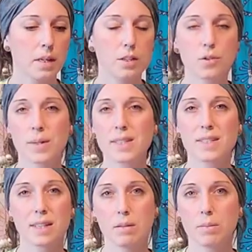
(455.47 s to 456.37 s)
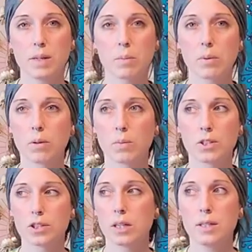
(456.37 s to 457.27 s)
choices in people,
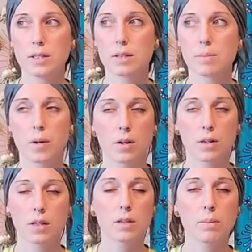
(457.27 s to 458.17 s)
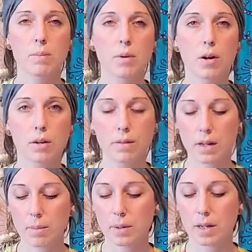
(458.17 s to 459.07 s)
which is part, it can be part of
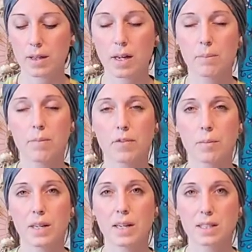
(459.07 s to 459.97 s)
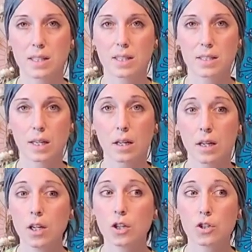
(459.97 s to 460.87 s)
it. But I, for me, I see it as like
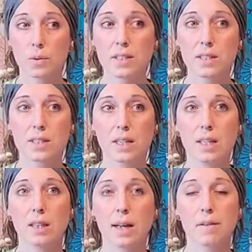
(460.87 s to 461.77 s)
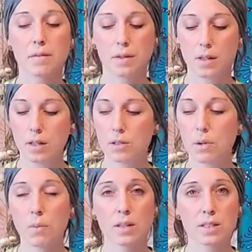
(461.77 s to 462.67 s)
choices in life. Do
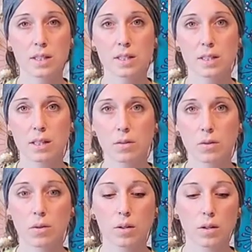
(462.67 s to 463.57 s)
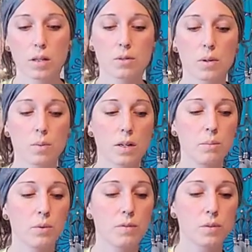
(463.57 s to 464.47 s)
I want to stay single? Do I want to
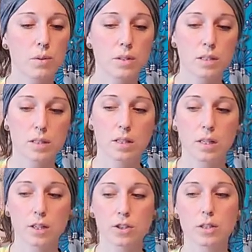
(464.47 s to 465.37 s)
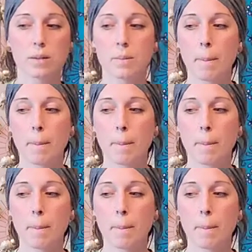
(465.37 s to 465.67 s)
move towards this connection?